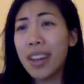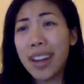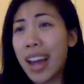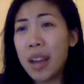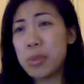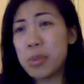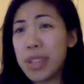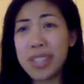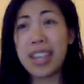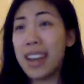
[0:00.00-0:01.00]
I almost want
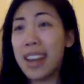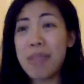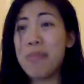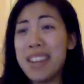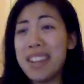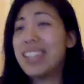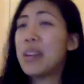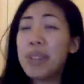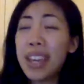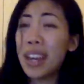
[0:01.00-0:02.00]
to say an amen.
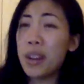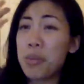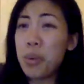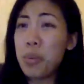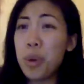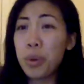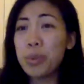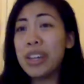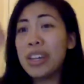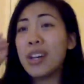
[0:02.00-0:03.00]
Can we get a
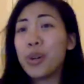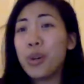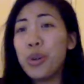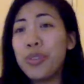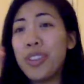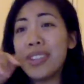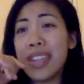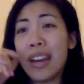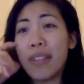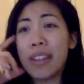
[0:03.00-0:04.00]
woo-woo? Who feels
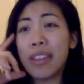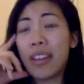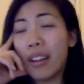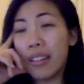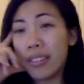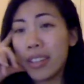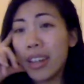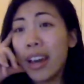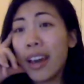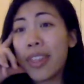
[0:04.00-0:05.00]
that right there?
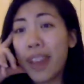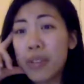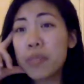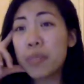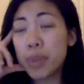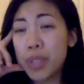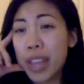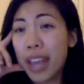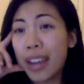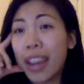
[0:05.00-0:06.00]

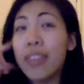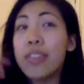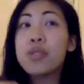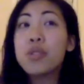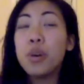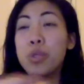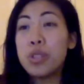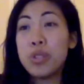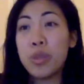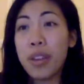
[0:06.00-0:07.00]
1,000%. And this goes
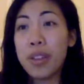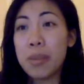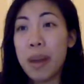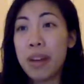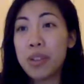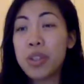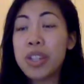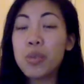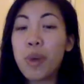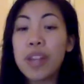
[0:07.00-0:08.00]
into healthy boundaries,
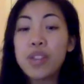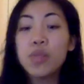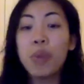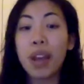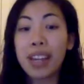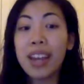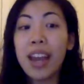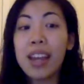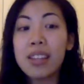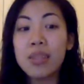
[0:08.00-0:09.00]
when to
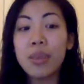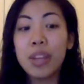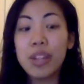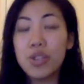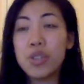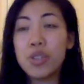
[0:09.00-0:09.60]
recognize and when is your